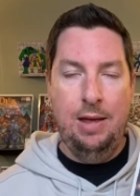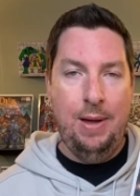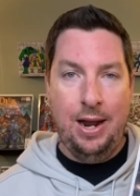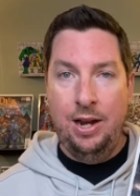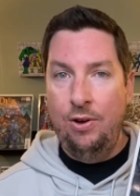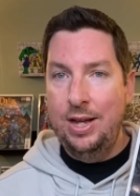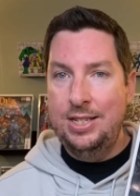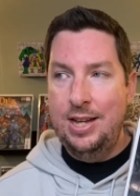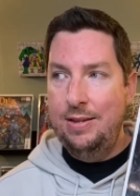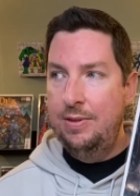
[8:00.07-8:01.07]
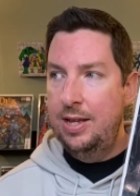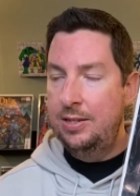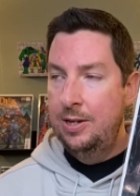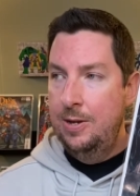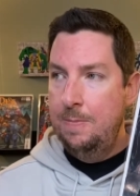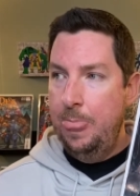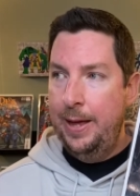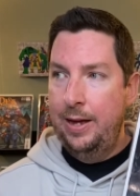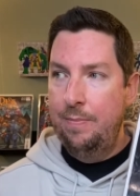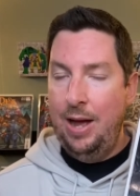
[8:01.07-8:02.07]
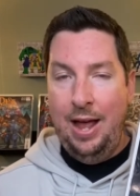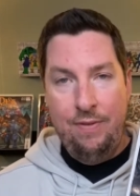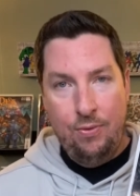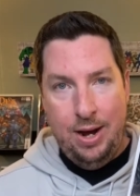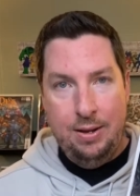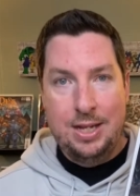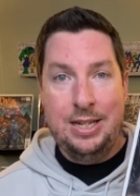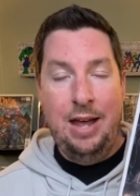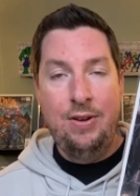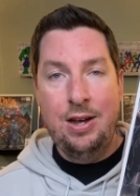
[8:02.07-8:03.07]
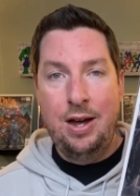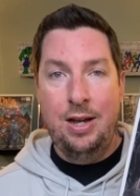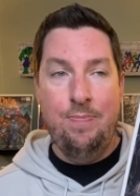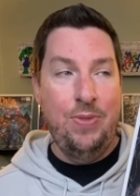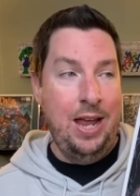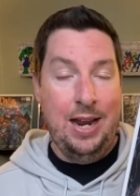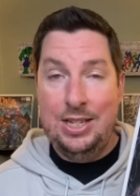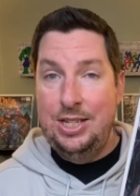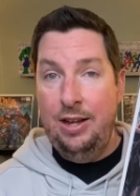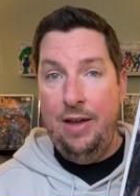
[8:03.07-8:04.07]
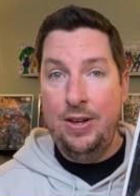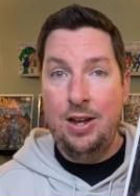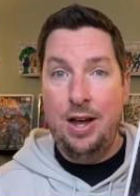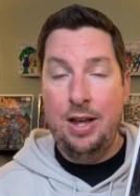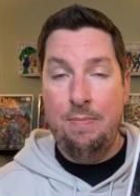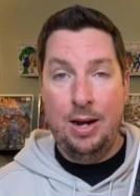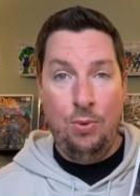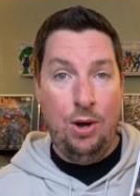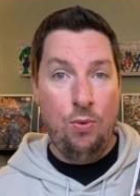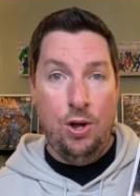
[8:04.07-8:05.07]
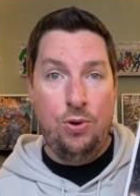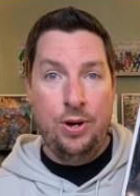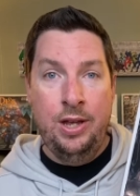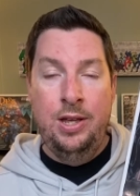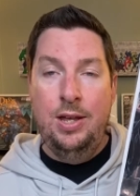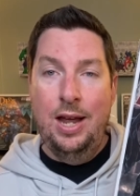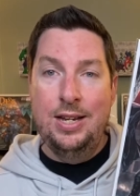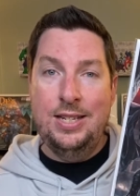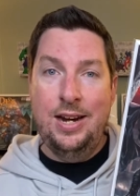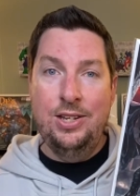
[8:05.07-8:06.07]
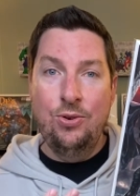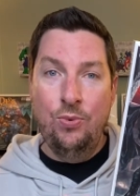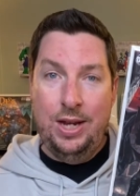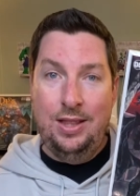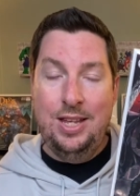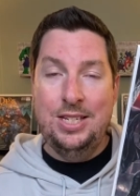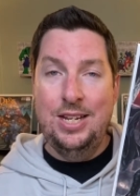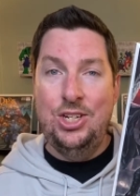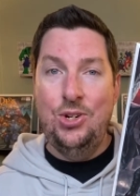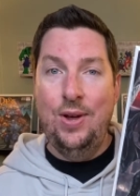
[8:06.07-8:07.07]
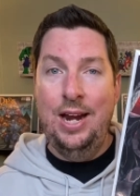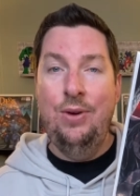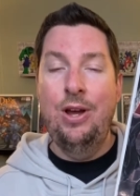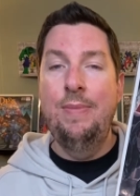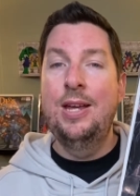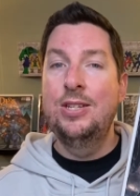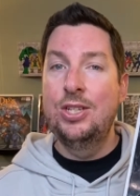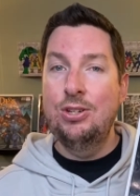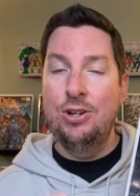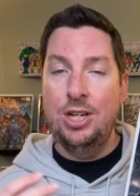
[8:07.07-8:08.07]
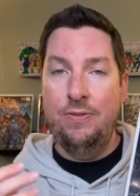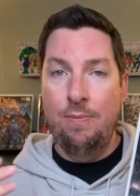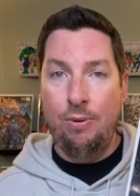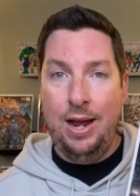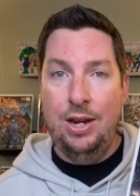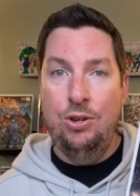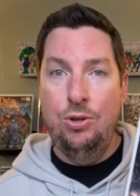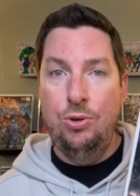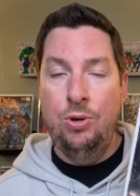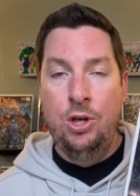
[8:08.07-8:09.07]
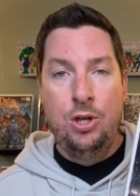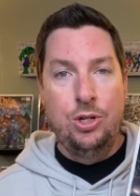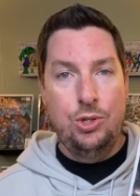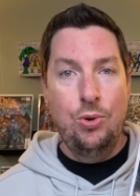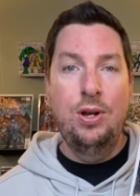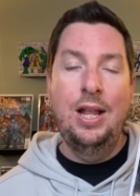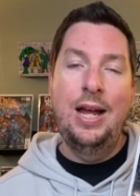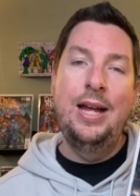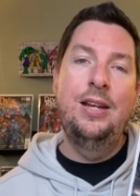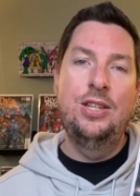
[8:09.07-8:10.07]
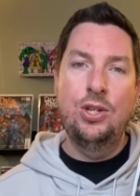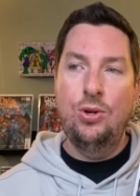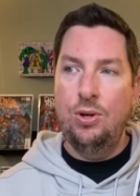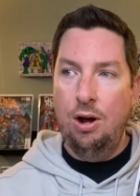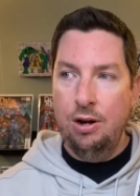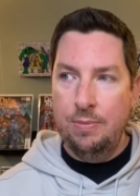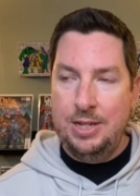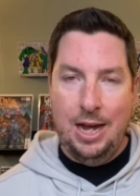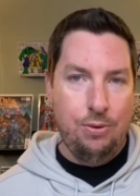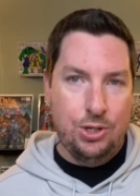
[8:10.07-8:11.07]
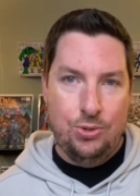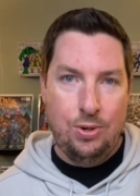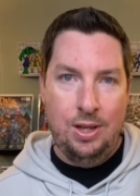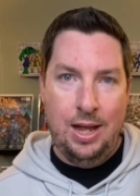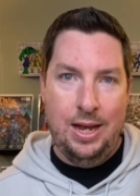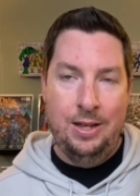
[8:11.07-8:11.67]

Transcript: out. I know I said that I haven't read it because I haven't caught up, and I still haven't caught up, but I went rogue and decided to read this issue anyway because it starts off a brand new storyline, this whole Arkham Tower storyline.